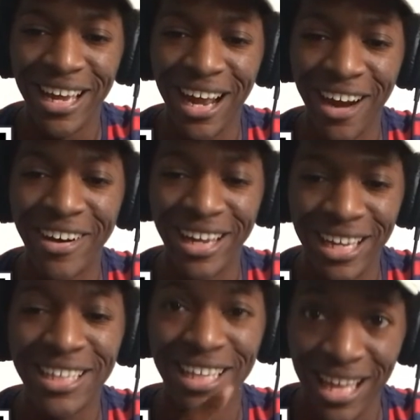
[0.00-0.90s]

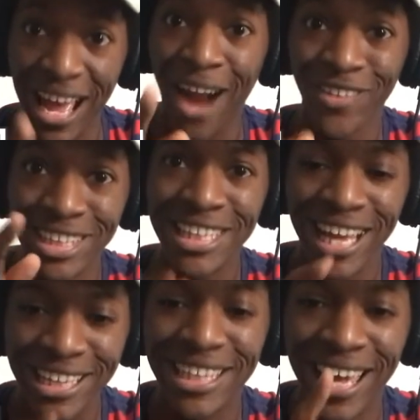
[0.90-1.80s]
Alright. I really
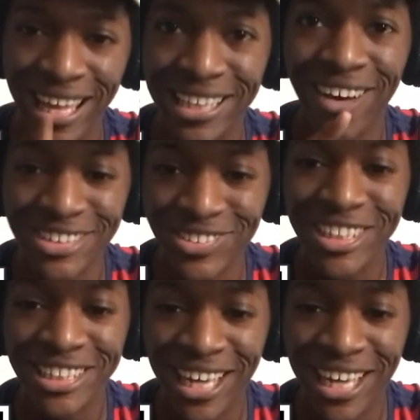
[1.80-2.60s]
like that. That was really